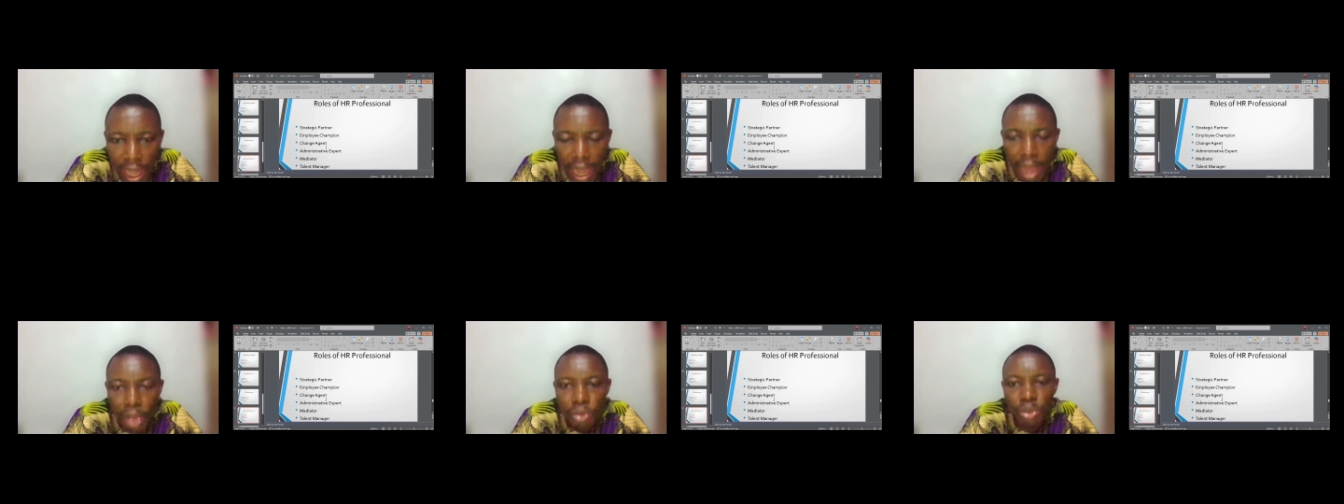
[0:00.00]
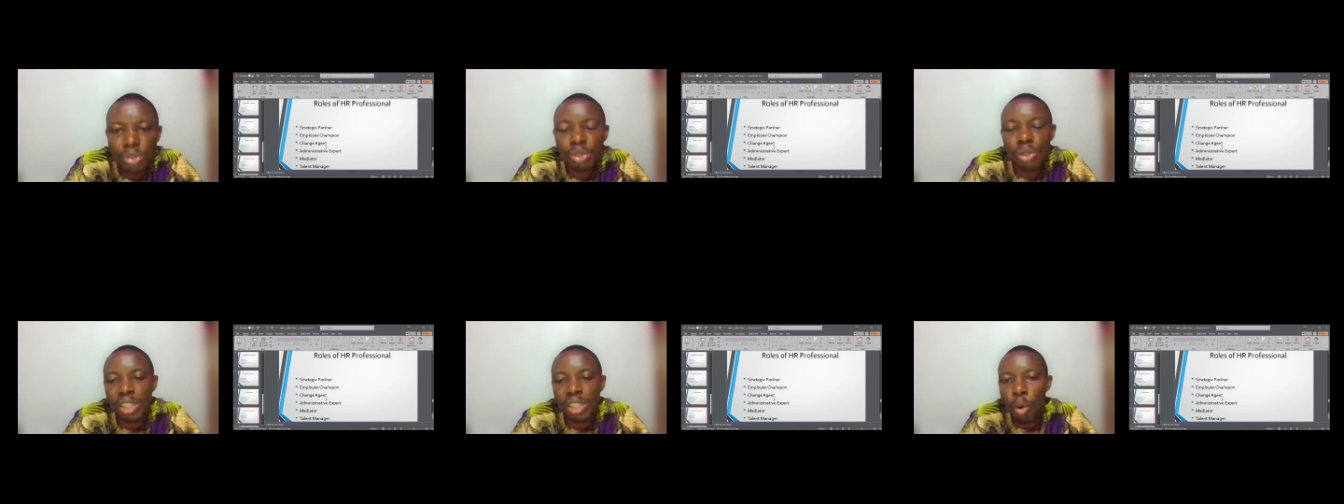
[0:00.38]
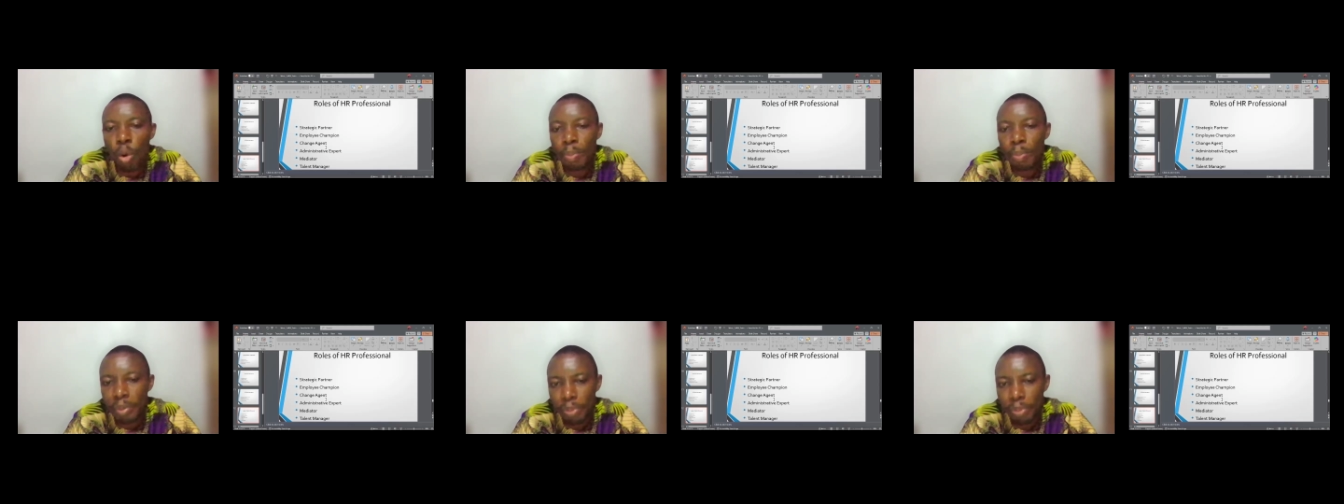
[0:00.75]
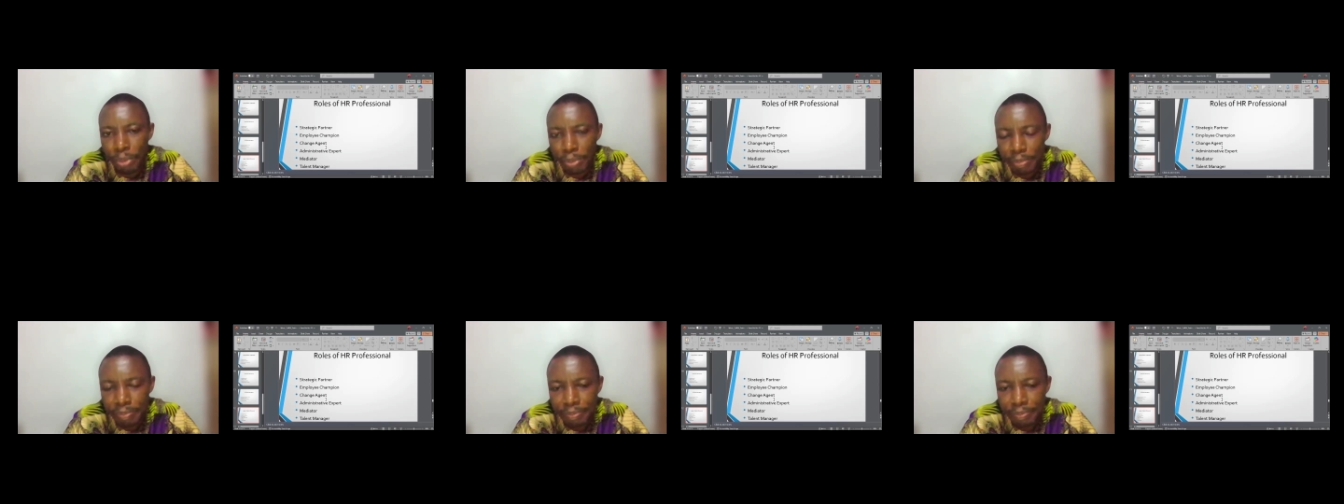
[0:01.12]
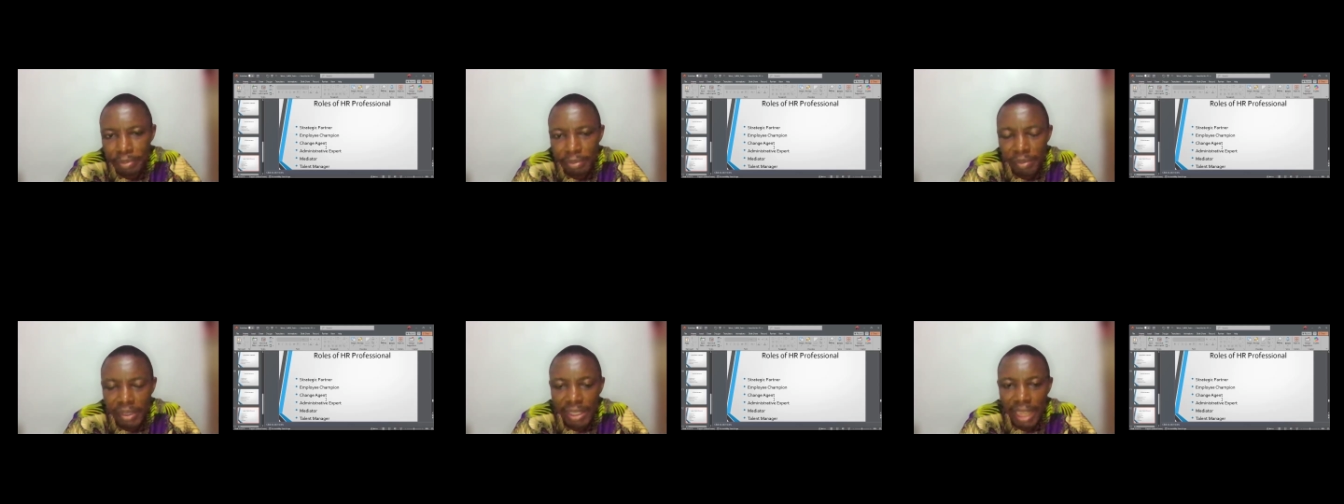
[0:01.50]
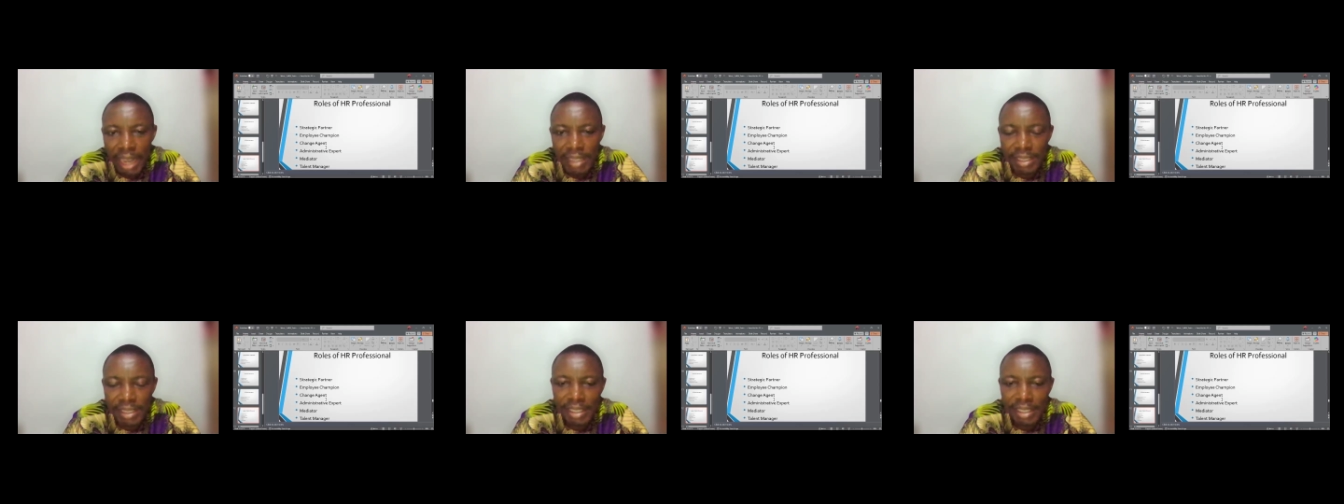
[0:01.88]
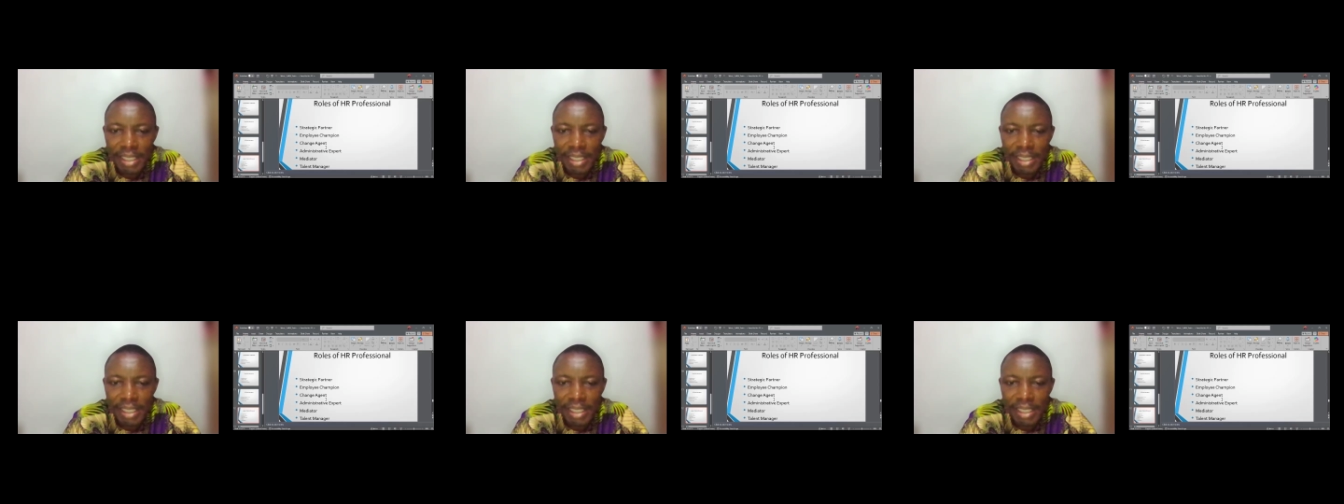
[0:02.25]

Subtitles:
I used to tell people that